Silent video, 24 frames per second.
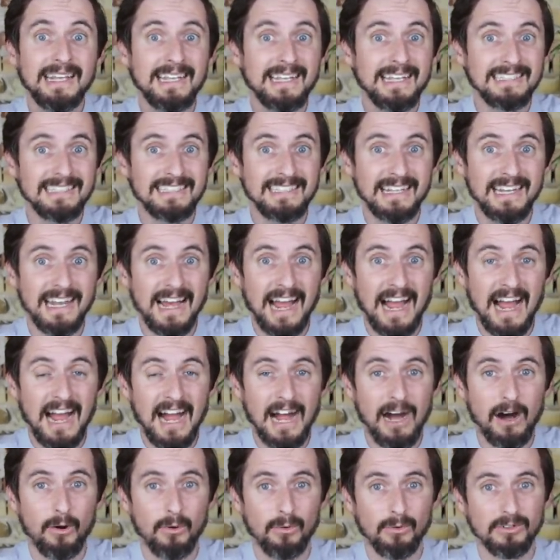easy to
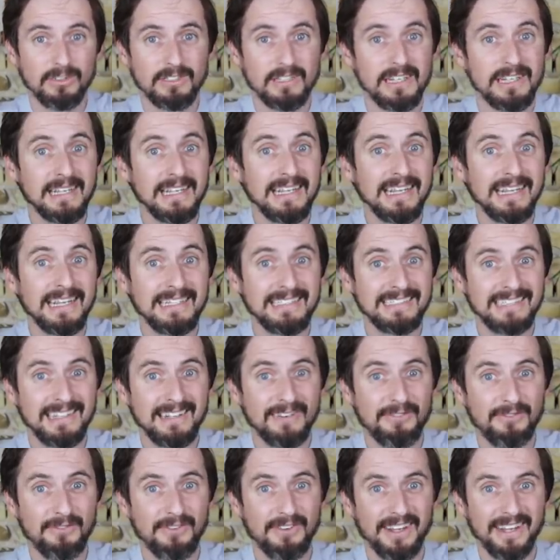house, easy
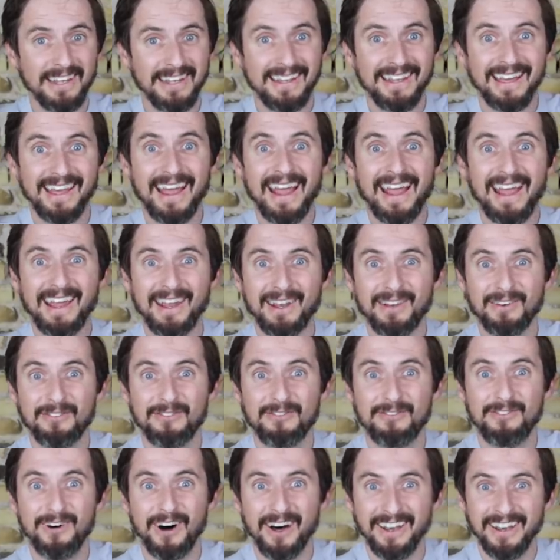to feed, and
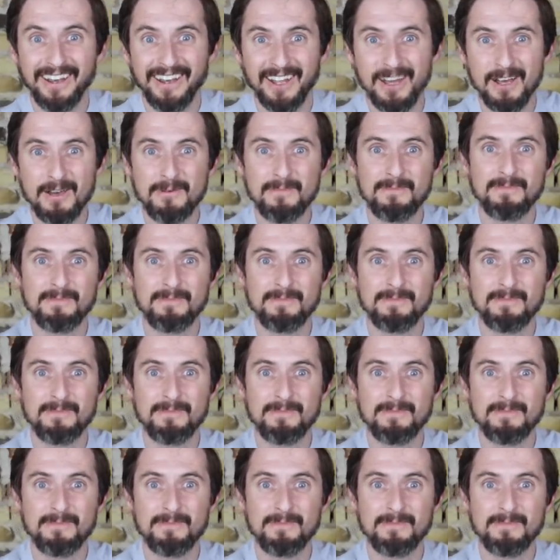fun.